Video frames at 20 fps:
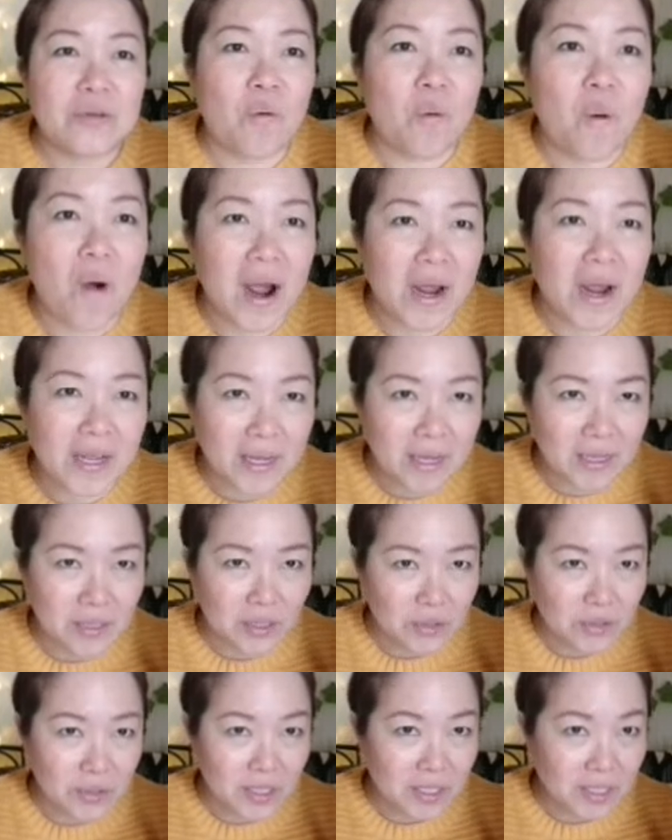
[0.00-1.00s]
why I
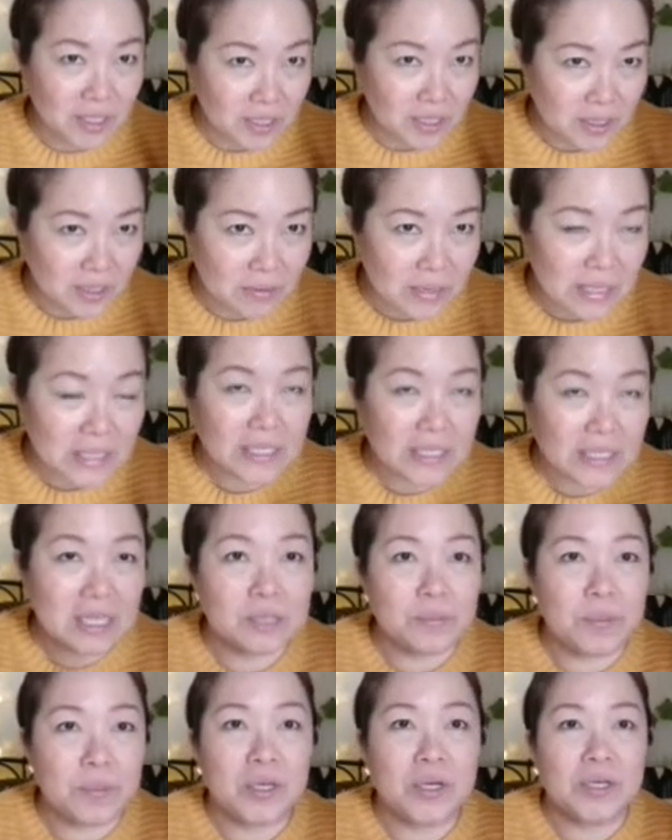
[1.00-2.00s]
do this series is
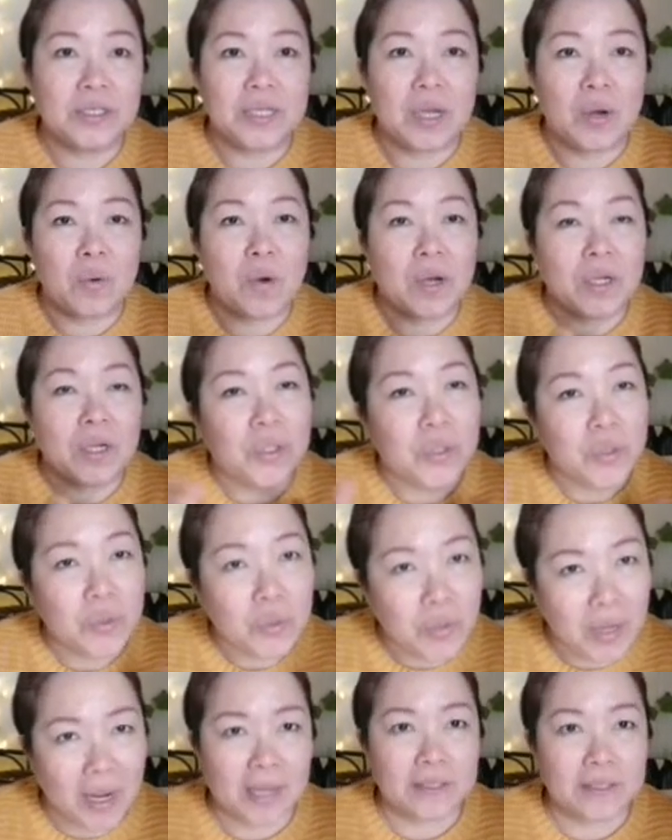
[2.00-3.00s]
because I want you
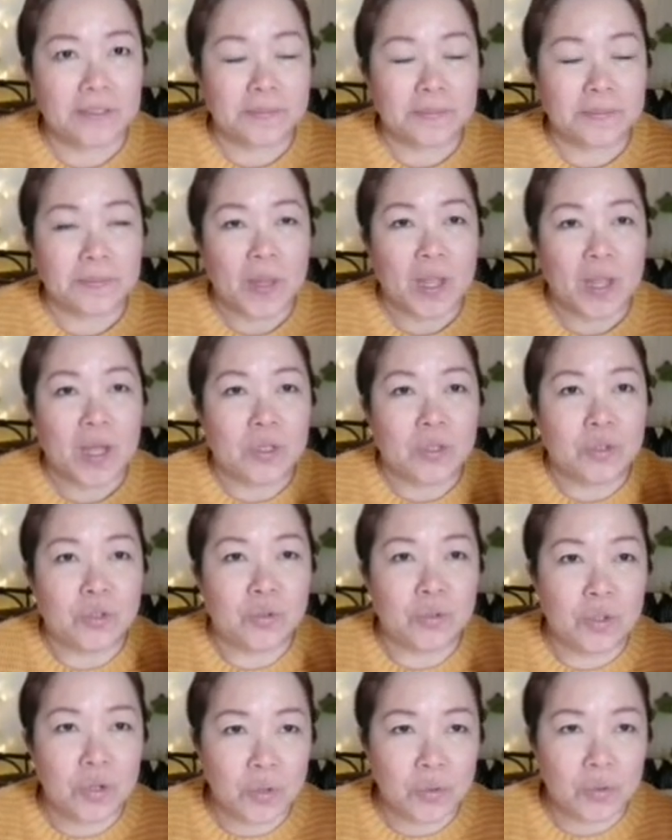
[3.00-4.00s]
guys to
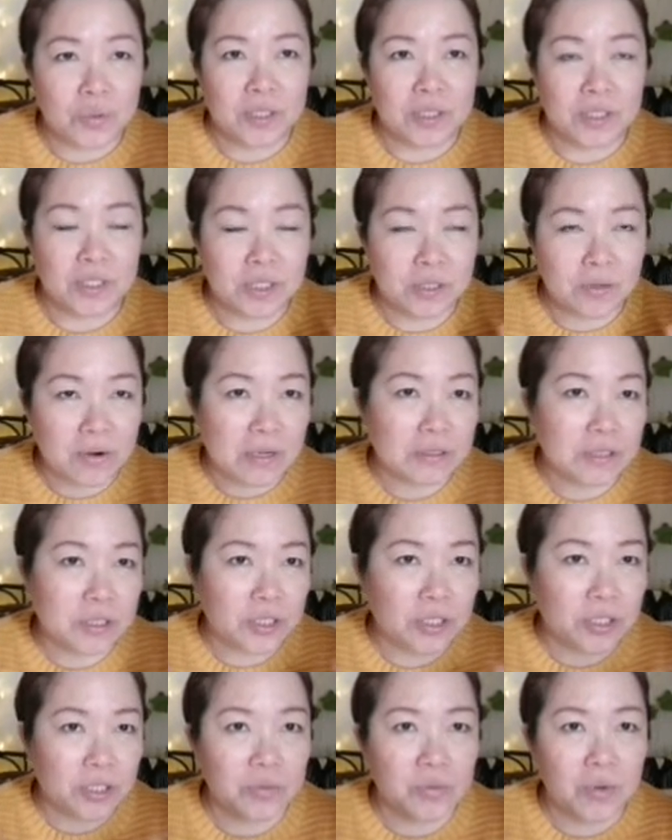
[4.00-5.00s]
know the real
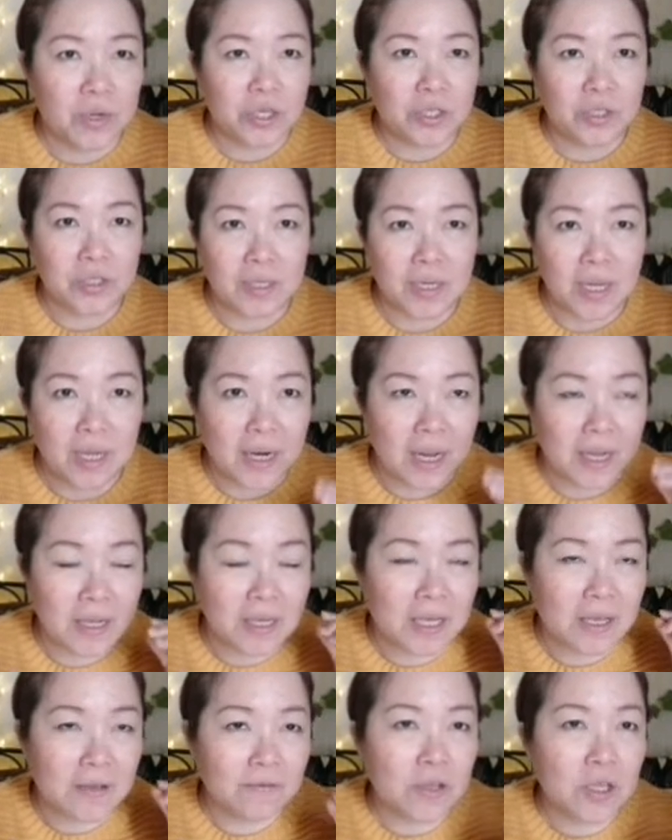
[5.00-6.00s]
situation, and I'm
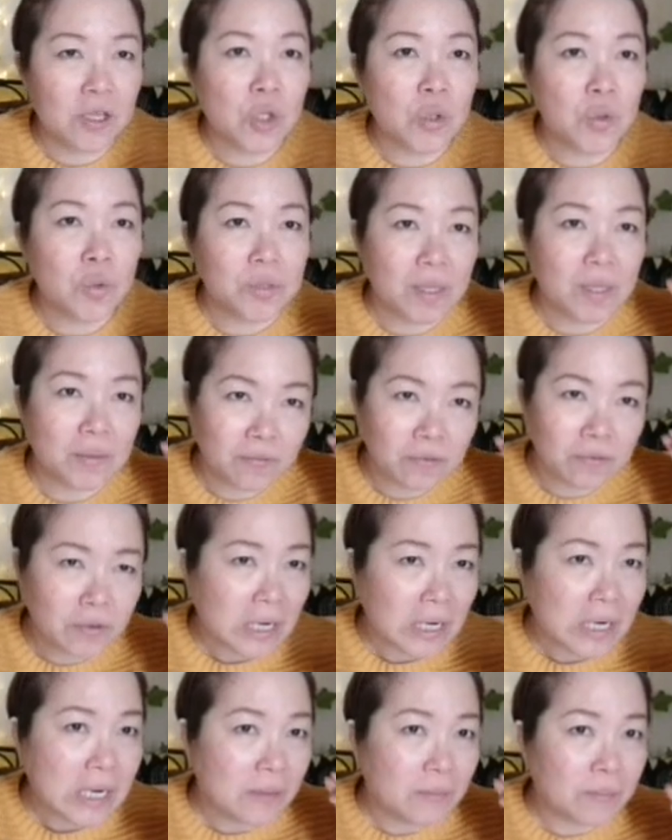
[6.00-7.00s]
giving you some
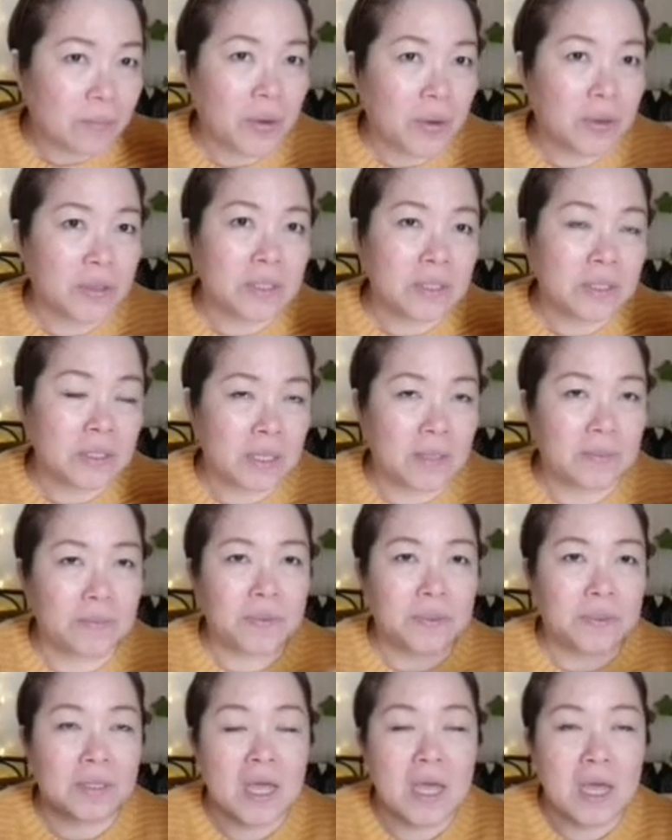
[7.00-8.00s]
really important
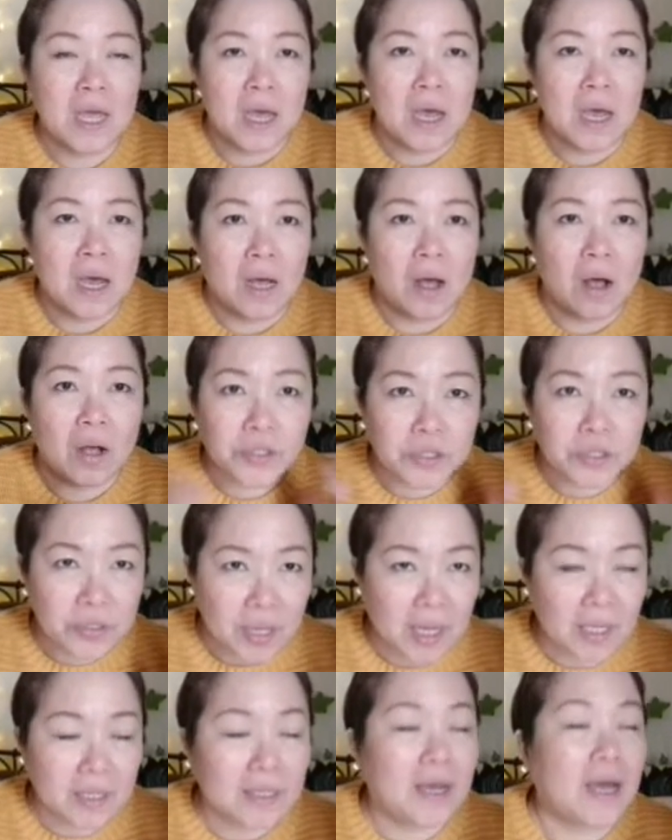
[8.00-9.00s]
tips.
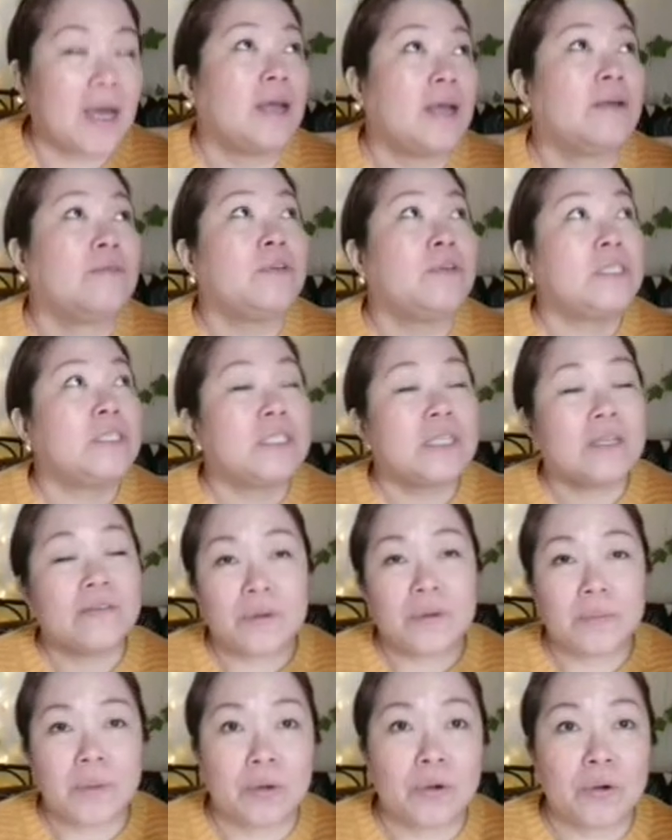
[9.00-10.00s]
Altogether, I have received
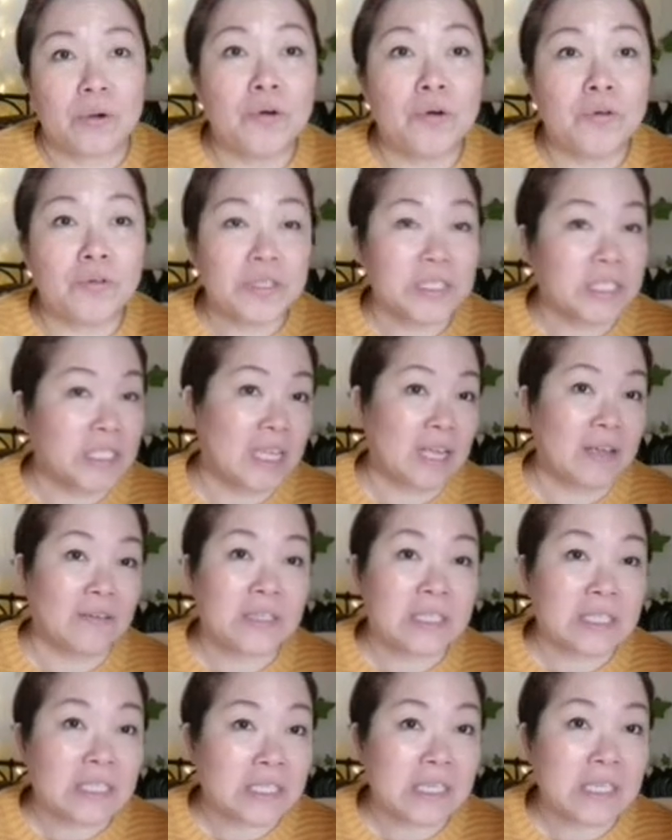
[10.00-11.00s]
about over
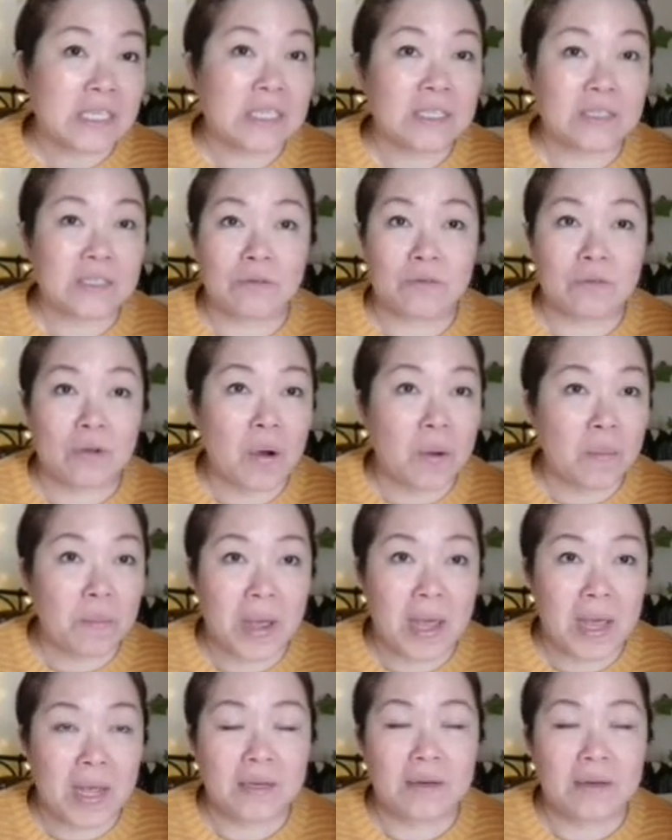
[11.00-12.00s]
70
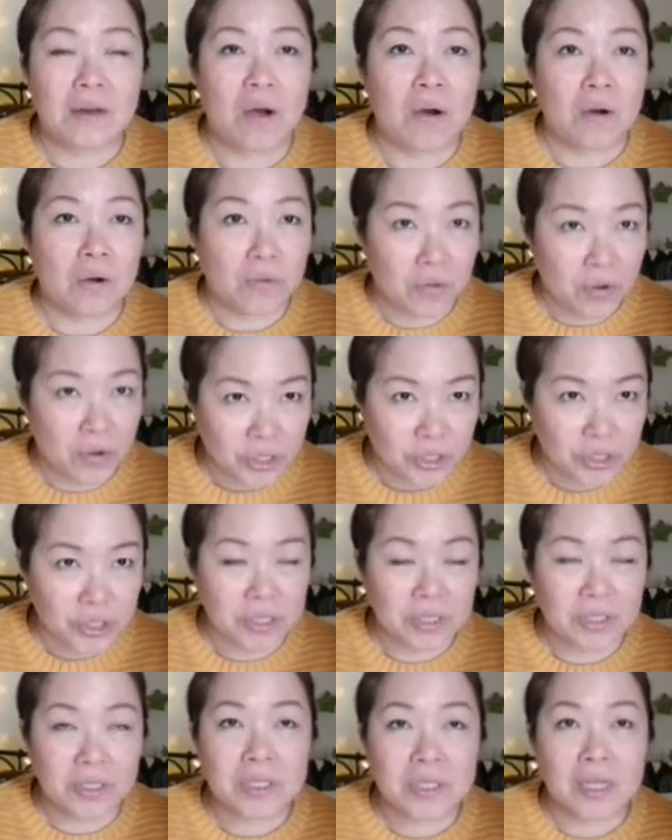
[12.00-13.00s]
comments or
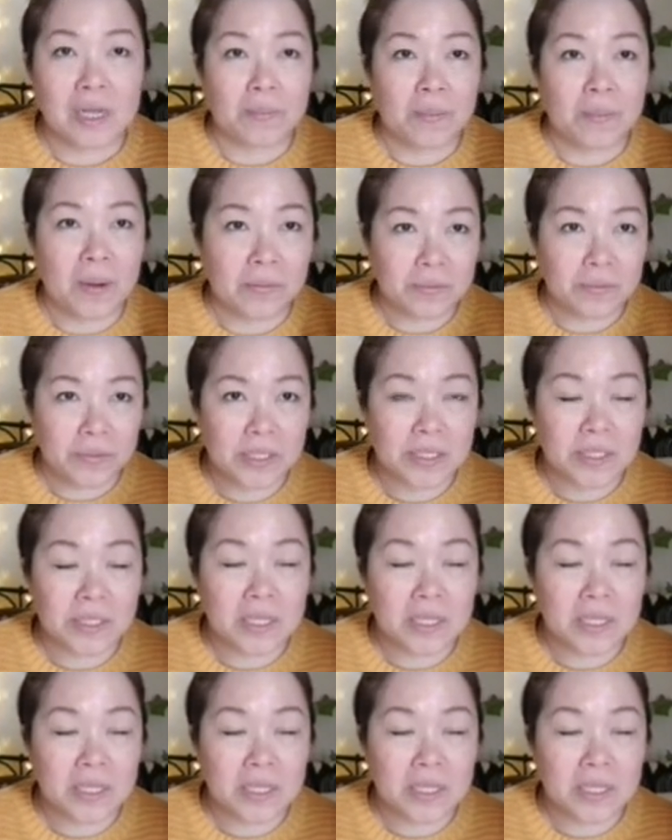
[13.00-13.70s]
questions about these